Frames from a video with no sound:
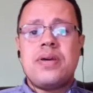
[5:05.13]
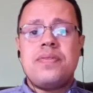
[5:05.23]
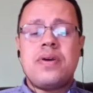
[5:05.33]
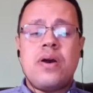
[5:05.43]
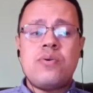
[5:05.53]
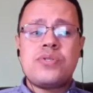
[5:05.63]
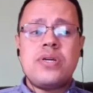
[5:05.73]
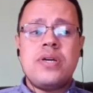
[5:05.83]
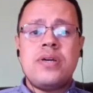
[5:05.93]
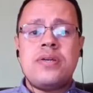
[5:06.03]
the ghost
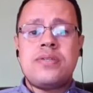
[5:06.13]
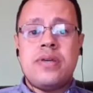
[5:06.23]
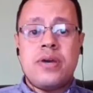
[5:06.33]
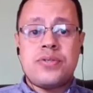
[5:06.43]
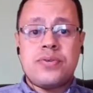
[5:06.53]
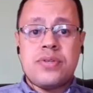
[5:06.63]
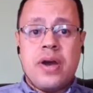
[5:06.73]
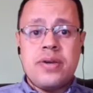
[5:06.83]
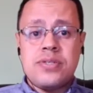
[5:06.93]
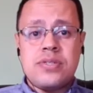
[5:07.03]
is
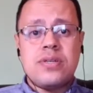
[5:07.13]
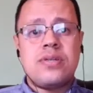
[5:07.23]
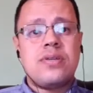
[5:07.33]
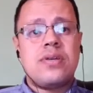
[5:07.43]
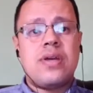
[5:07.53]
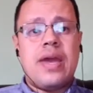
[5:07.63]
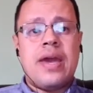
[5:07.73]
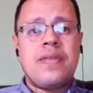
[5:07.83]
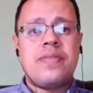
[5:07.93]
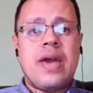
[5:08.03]
exorcised
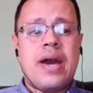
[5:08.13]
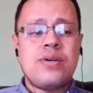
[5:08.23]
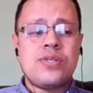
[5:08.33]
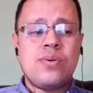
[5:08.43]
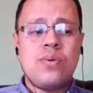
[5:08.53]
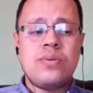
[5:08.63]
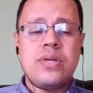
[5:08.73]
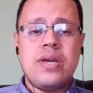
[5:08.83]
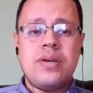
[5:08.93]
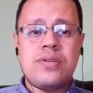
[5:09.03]
and the household
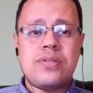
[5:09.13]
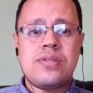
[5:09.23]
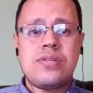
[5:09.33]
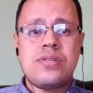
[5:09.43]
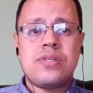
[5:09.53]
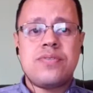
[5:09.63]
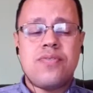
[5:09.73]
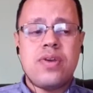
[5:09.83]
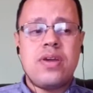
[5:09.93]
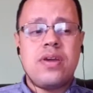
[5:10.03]
is set
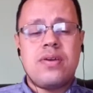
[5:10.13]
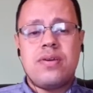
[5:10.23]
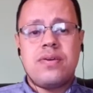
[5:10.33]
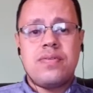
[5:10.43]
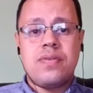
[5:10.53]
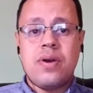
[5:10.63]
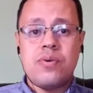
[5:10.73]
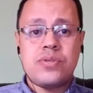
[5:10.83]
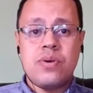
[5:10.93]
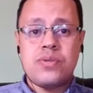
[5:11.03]
free. The
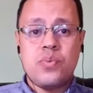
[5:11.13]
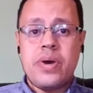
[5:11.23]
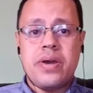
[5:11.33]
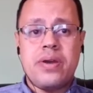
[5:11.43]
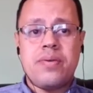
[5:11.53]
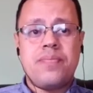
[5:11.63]
ghost goes away.